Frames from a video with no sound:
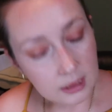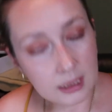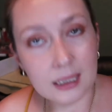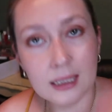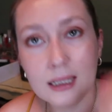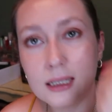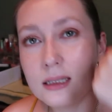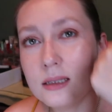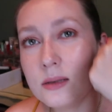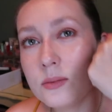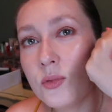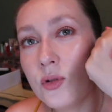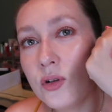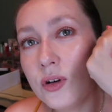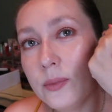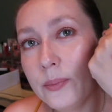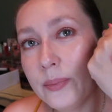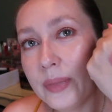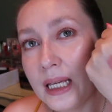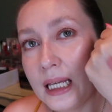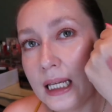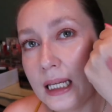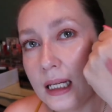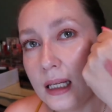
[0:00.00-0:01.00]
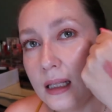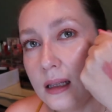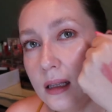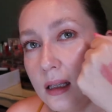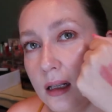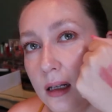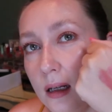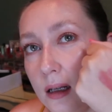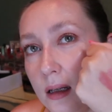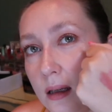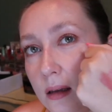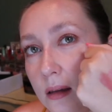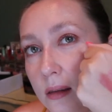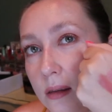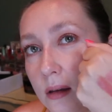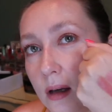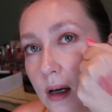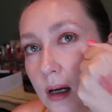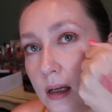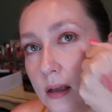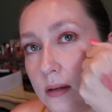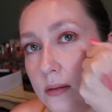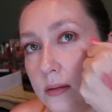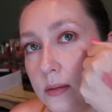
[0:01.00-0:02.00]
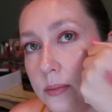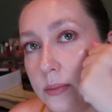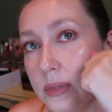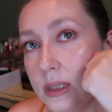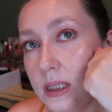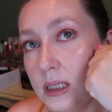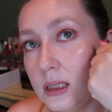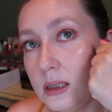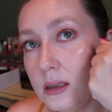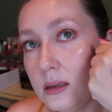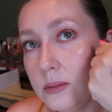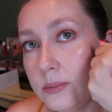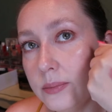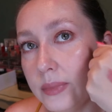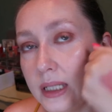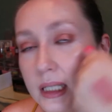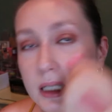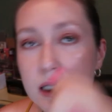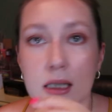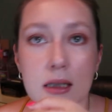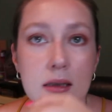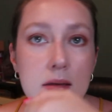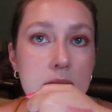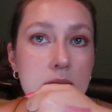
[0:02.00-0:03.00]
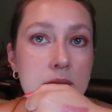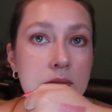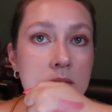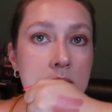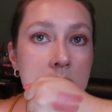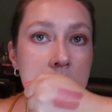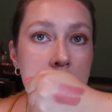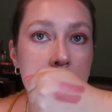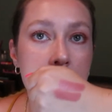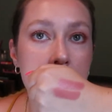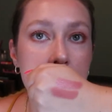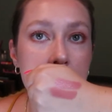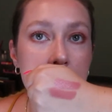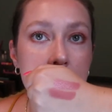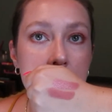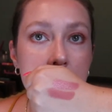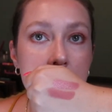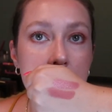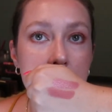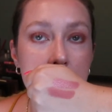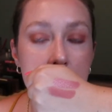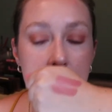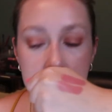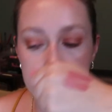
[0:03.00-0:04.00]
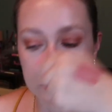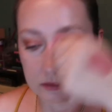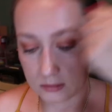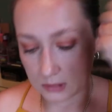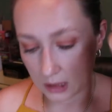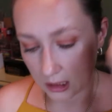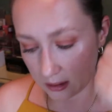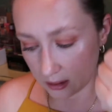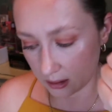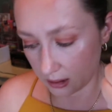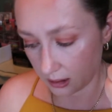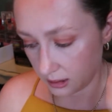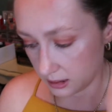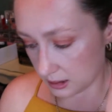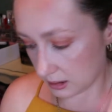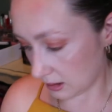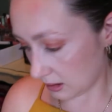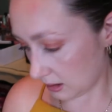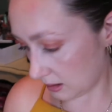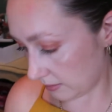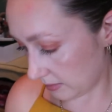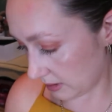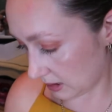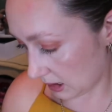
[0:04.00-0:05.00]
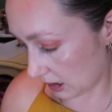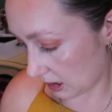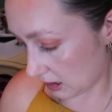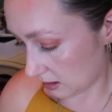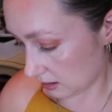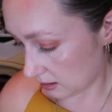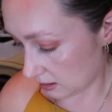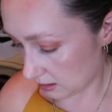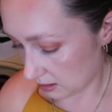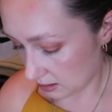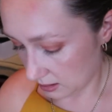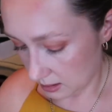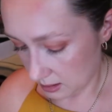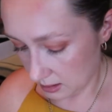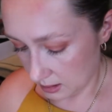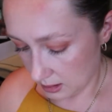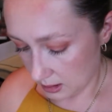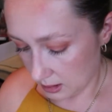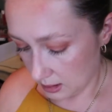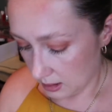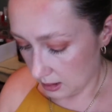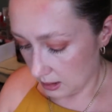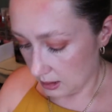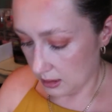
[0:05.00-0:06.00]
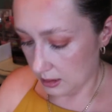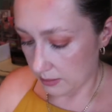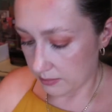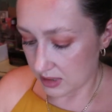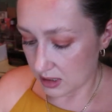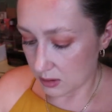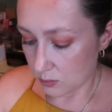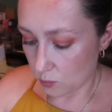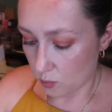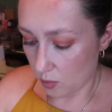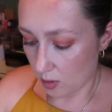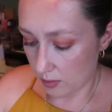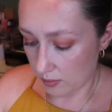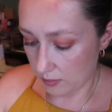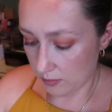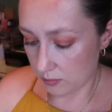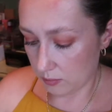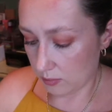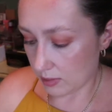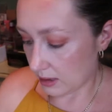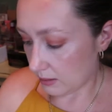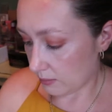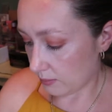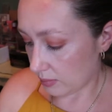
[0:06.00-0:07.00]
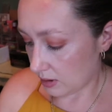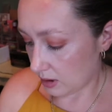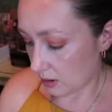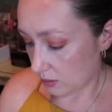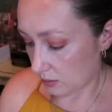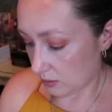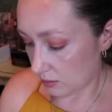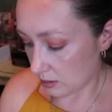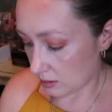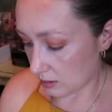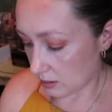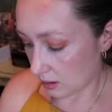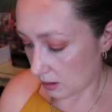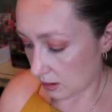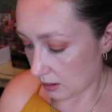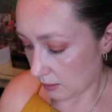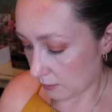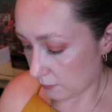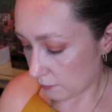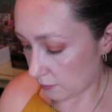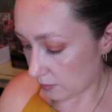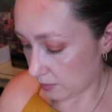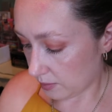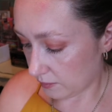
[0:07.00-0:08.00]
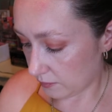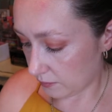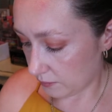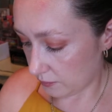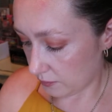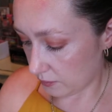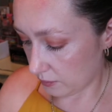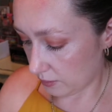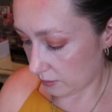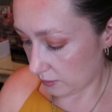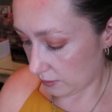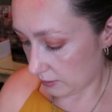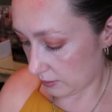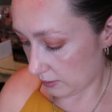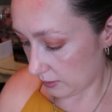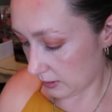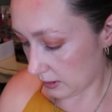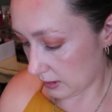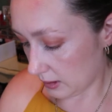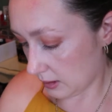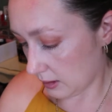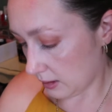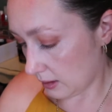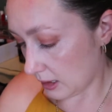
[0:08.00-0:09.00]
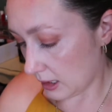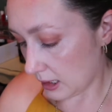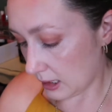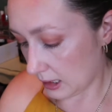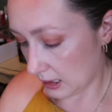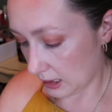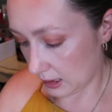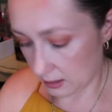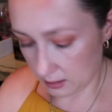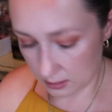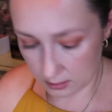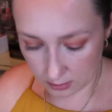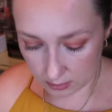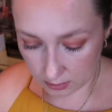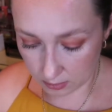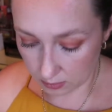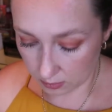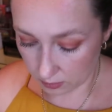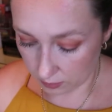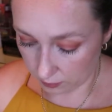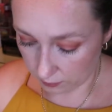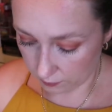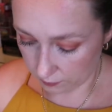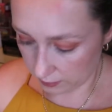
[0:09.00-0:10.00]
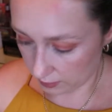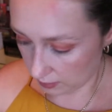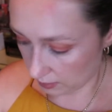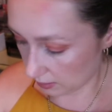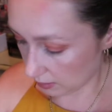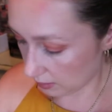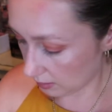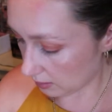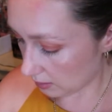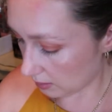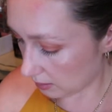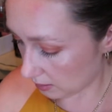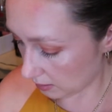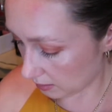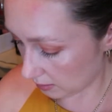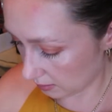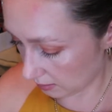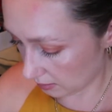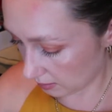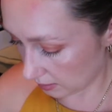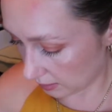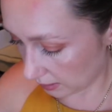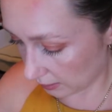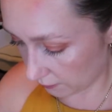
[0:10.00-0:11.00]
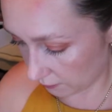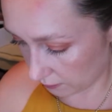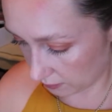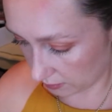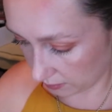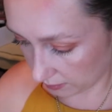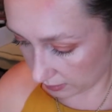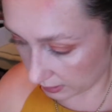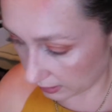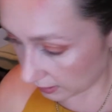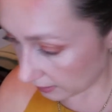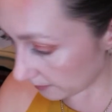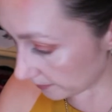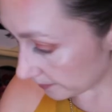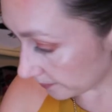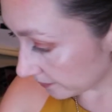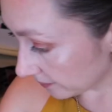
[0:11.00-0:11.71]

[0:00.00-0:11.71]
it's more pink than I thought it would be, but I think it's gonna be nice. Let me wipe those off before they get all over everywhere.